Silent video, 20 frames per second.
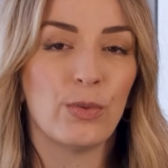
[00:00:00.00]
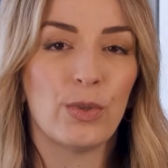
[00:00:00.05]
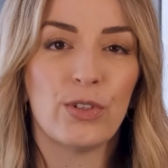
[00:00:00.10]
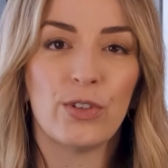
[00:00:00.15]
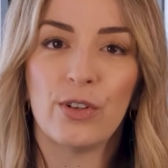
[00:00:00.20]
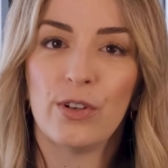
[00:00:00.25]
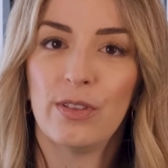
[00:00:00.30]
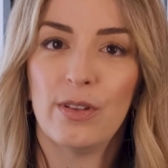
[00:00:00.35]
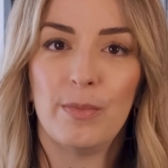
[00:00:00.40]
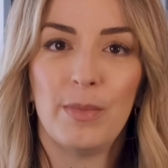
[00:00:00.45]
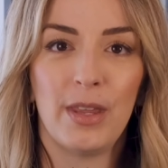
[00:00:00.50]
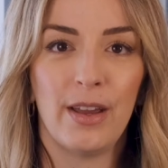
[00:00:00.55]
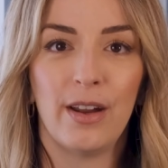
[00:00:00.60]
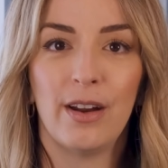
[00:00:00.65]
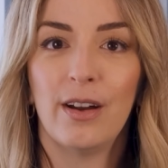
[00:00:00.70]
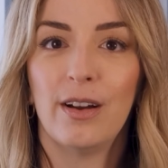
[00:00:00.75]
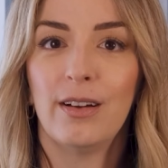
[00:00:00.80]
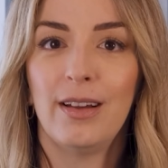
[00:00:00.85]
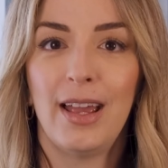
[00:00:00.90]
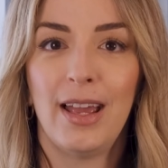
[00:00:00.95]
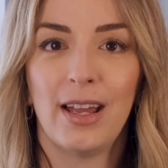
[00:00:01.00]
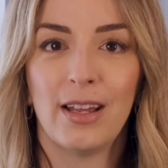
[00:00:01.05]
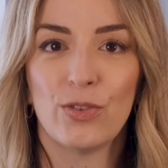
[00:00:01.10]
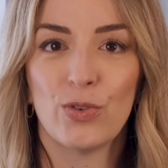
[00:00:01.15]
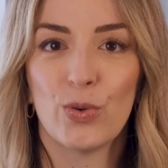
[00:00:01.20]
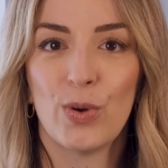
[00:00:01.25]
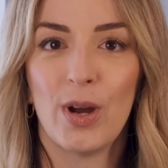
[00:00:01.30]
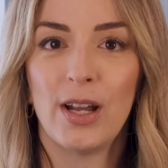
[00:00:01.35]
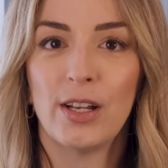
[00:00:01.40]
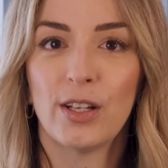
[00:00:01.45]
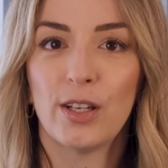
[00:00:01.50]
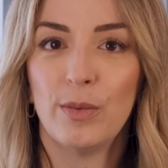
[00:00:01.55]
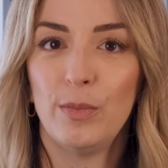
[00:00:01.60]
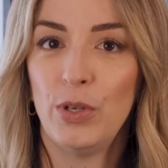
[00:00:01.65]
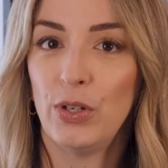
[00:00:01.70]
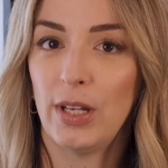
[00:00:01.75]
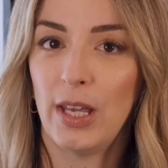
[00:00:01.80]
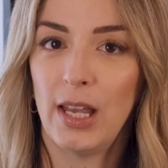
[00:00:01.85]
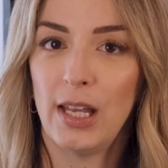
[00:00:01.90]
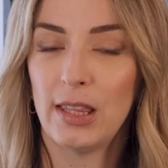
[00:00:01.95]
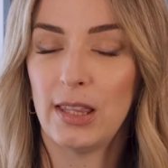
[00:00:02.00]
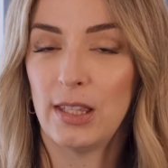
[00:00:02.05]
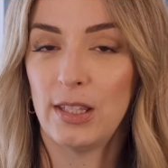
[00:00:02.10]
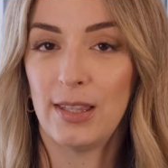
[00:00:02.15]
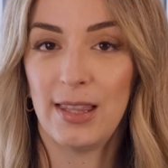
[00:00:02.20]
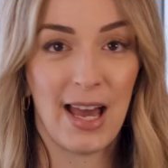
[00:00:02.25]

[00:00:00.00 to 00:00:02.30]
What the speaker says: return them there, and try to communicate